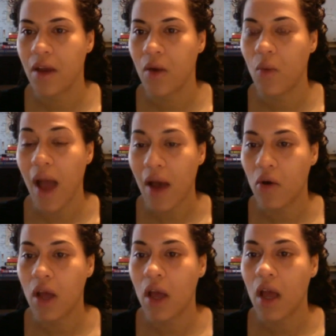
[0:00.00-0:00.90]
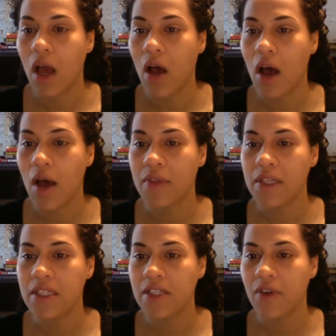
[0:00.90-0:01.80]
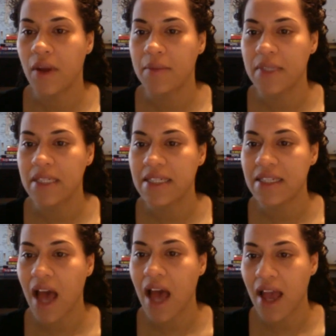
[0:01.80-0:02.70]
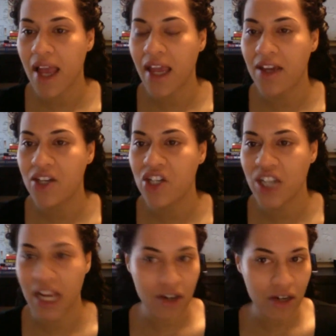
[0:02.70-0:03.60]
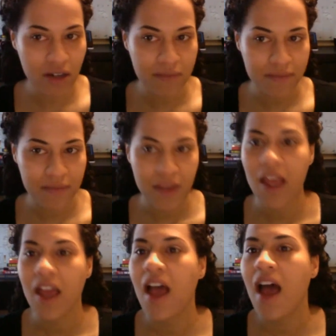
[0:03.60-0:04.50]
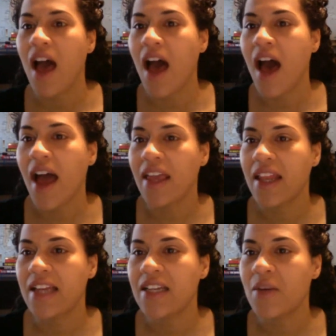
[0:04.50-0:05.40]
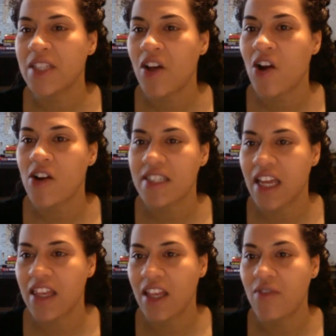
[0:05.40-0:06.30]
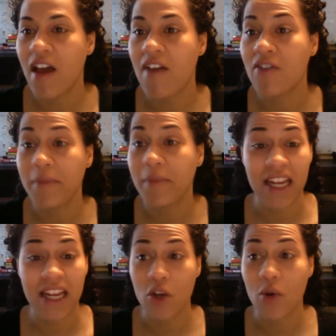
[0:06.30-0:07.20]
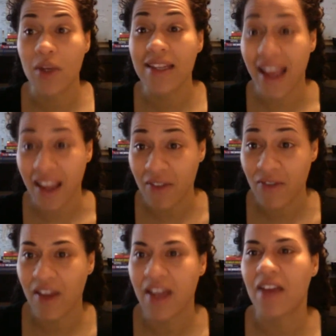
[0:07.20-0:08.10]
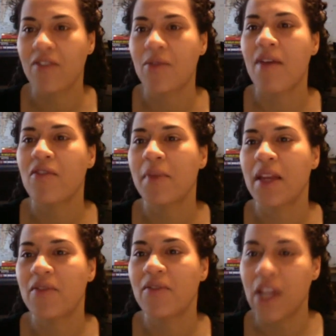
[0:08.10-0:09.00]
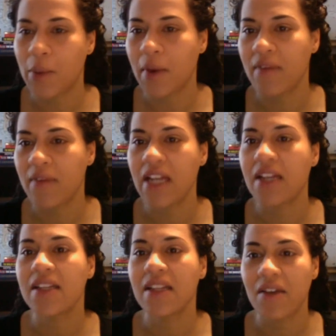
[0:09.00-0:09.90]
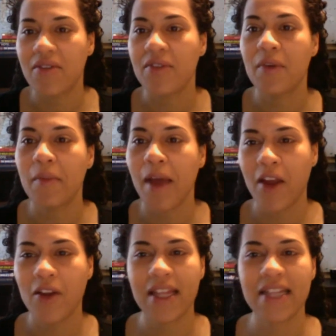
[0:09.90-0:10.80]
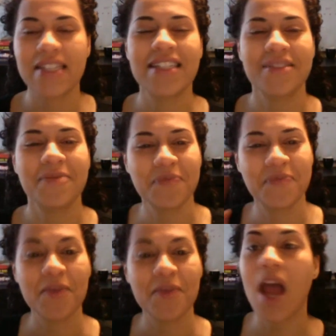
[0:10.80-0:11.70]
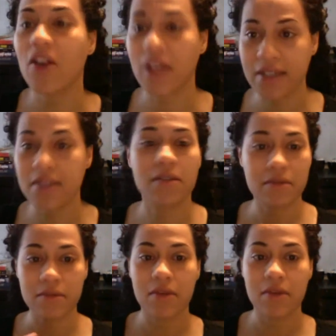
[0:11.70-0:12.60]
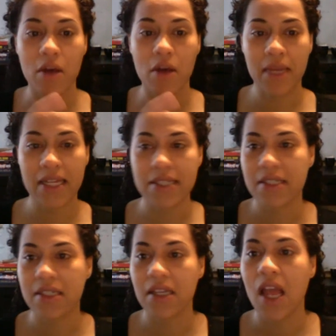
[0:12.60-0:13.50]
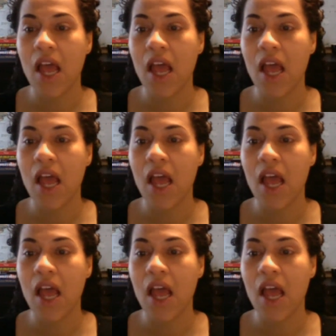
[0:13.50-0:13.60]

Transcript: Wow, this is from Sky Shader. Hi, Yolanda, what's the hardest cake that you've ever made in your life? And have you ever made a video of it? Love from Ireland. Ireland on my list.